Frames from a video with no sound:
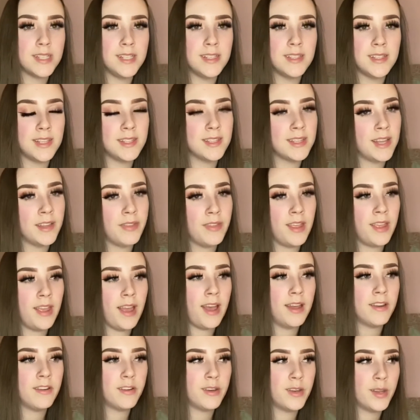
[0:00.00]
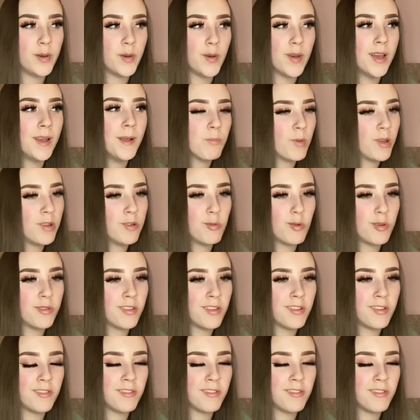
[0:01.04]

They said they had to do it, which wasn't